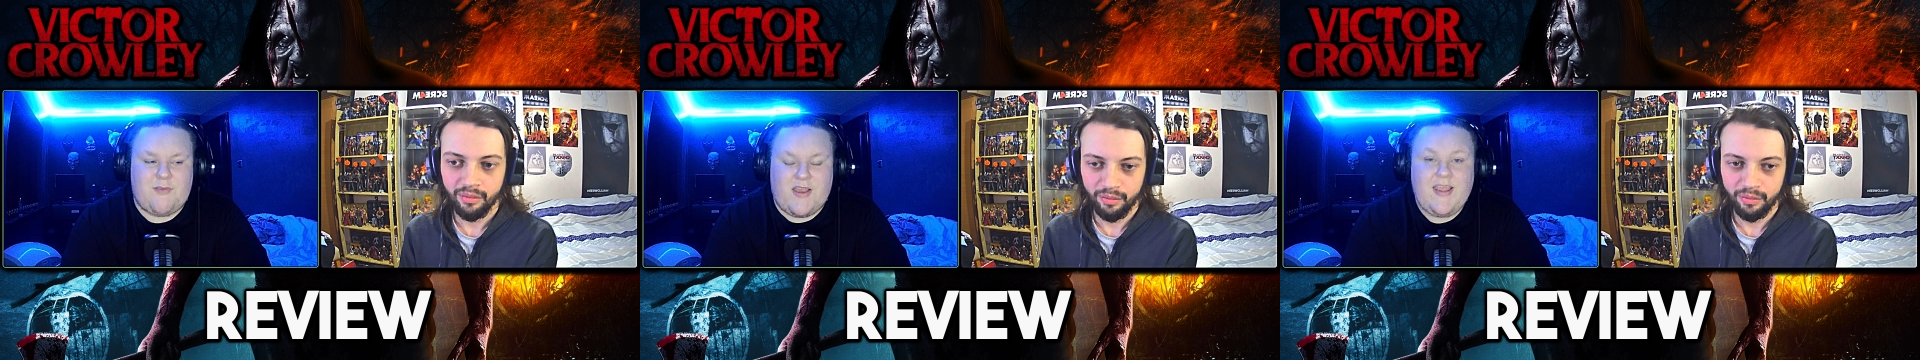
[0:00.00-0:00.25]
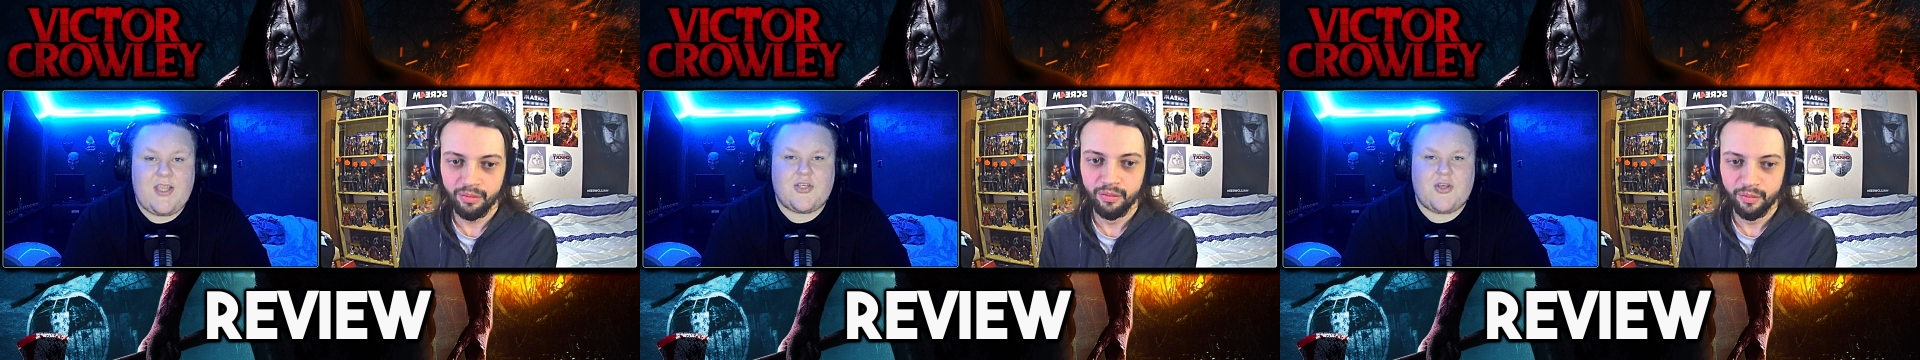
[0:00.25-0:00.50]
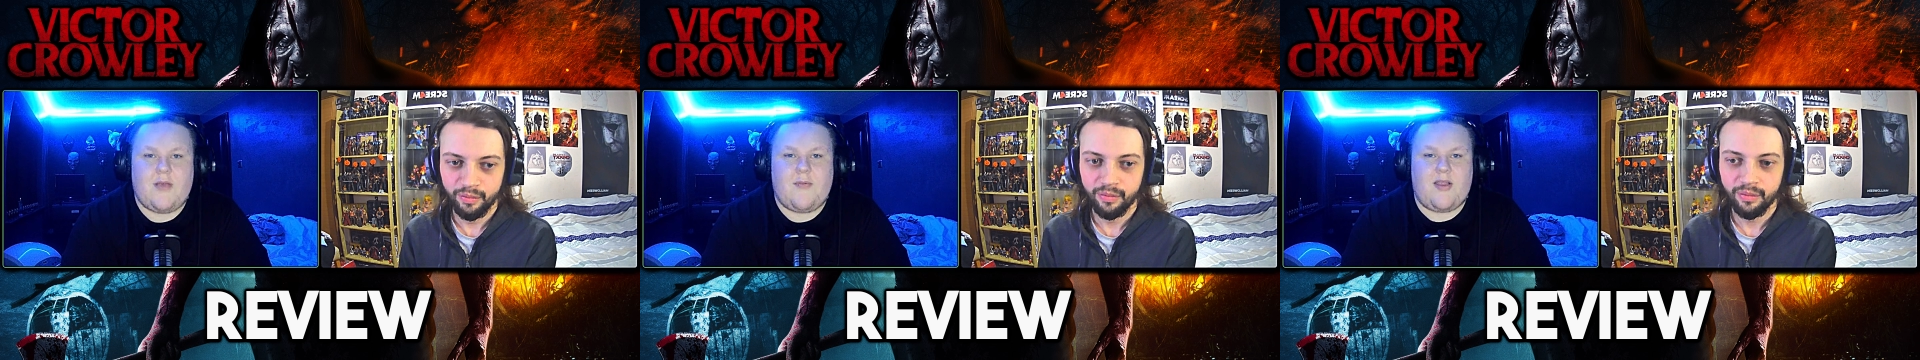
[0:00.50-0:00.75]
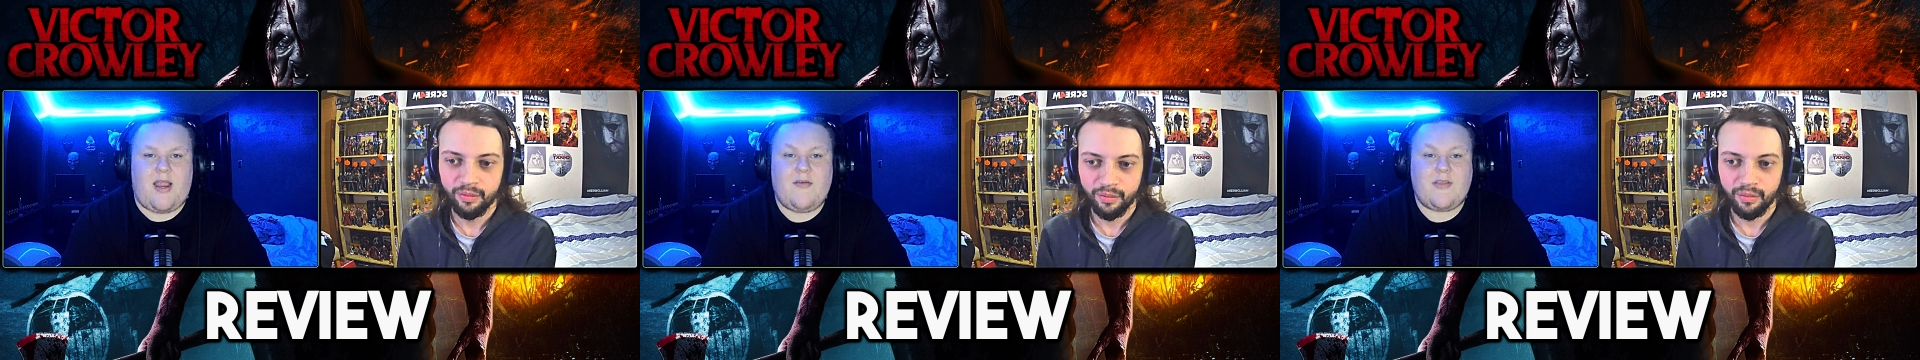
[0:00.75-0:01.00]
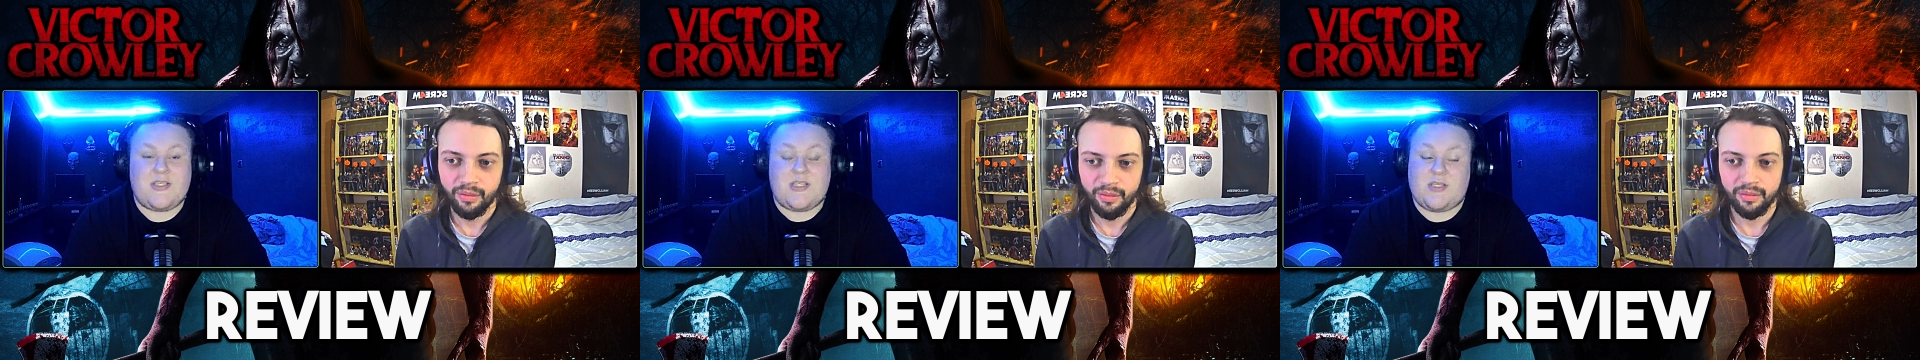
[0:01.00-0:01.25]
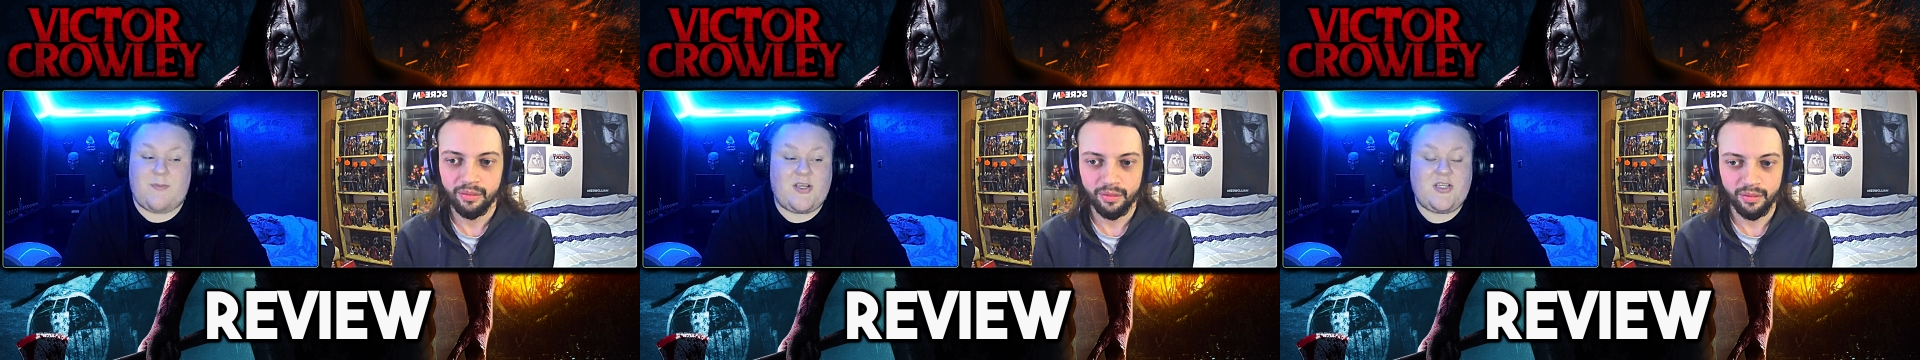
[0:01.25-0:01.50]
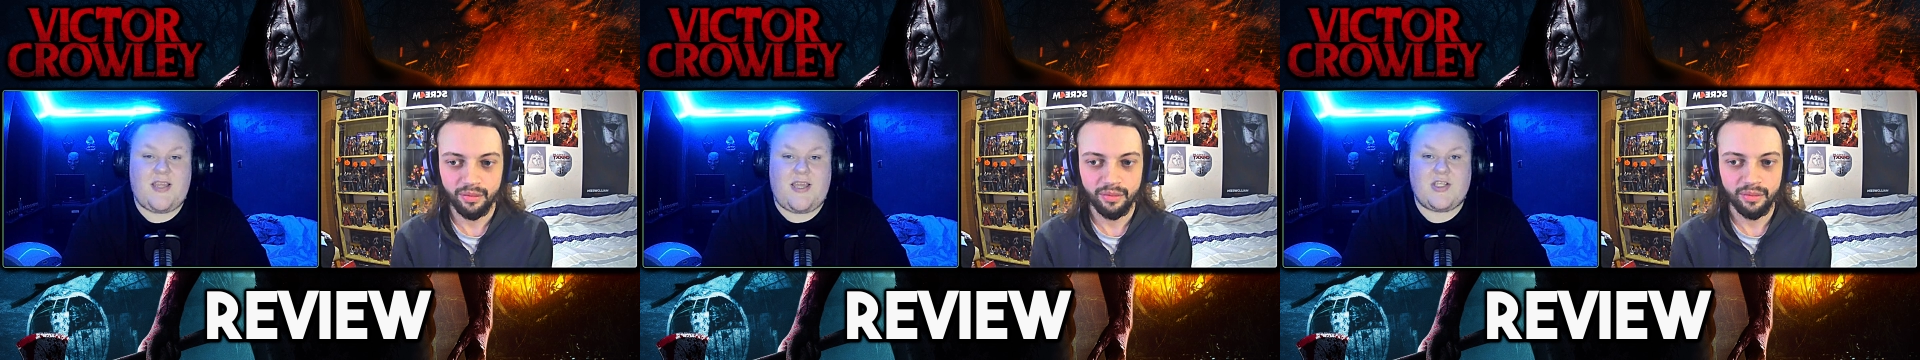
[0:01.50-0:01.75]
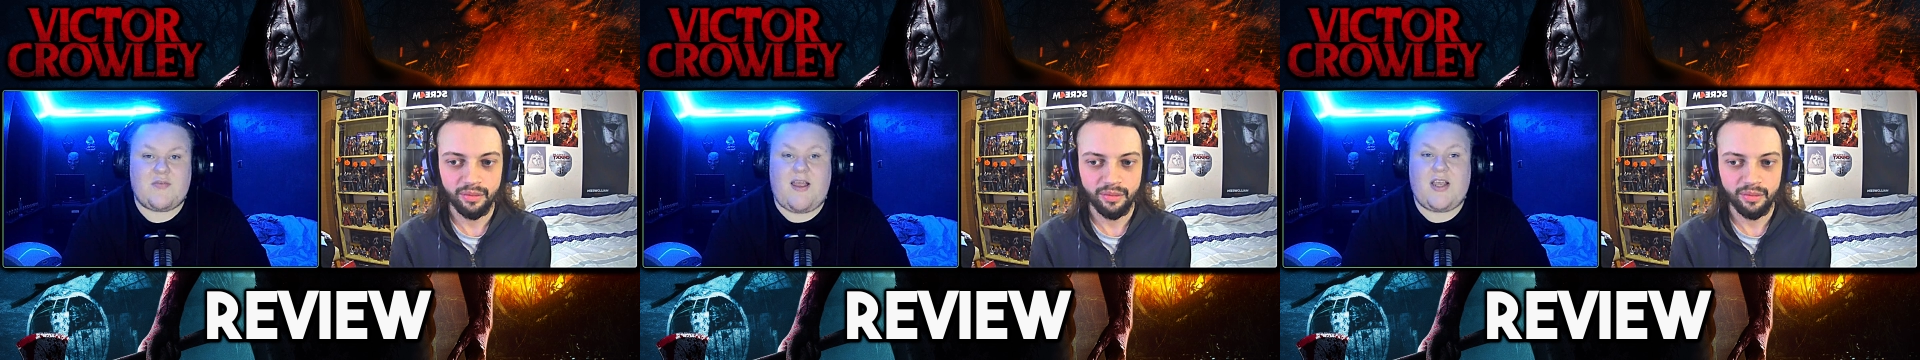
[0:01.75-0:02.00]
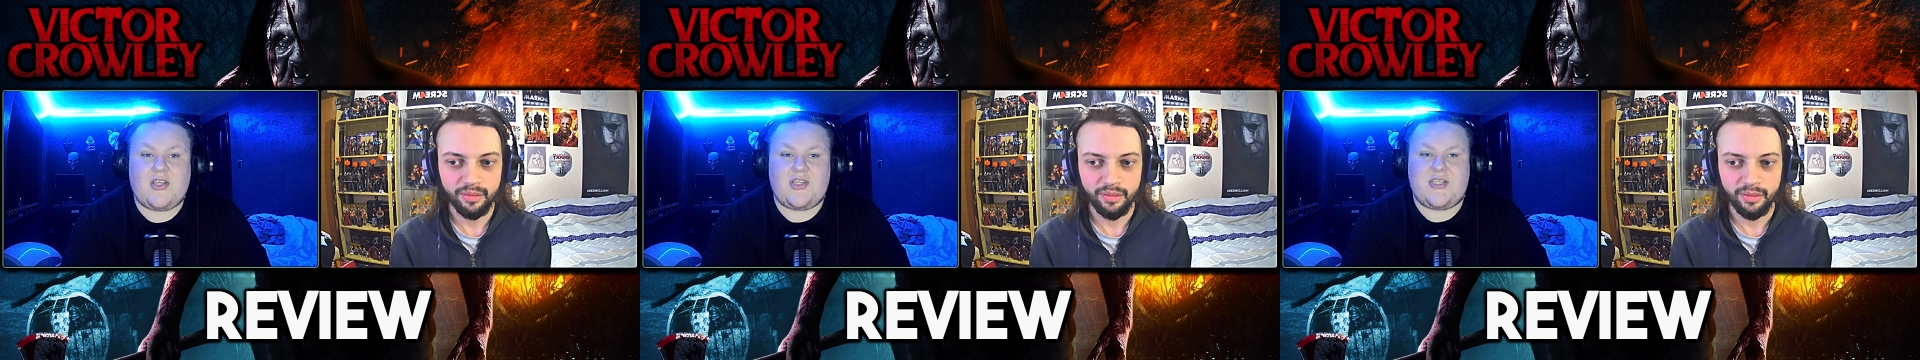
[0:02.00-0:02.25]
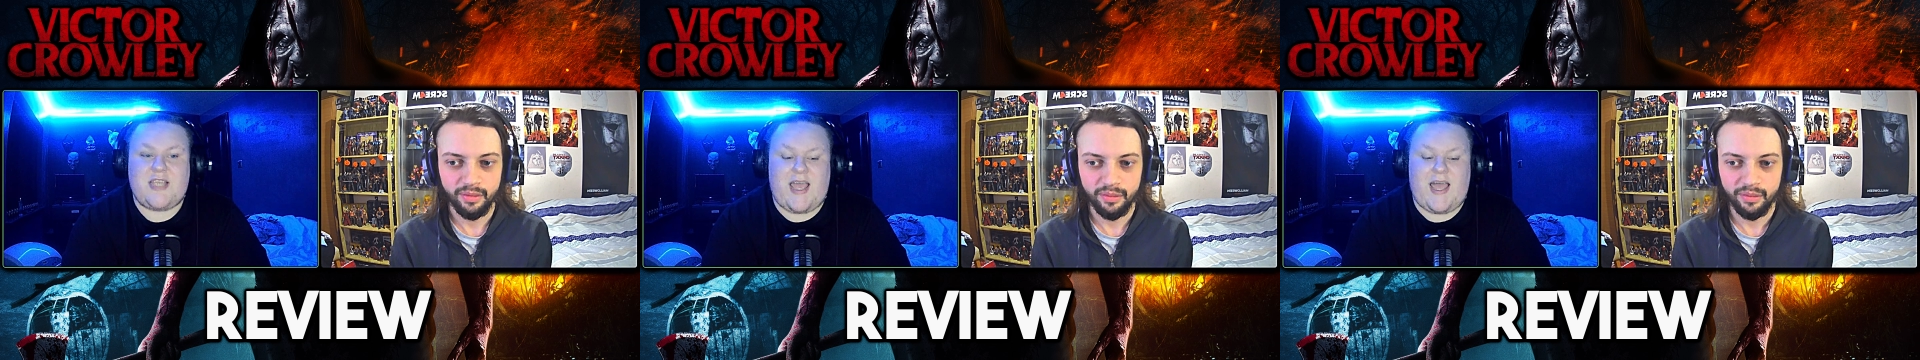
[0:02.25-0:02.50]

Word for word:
Speaker 1: really mm. enjoyable characters, especially the interactions they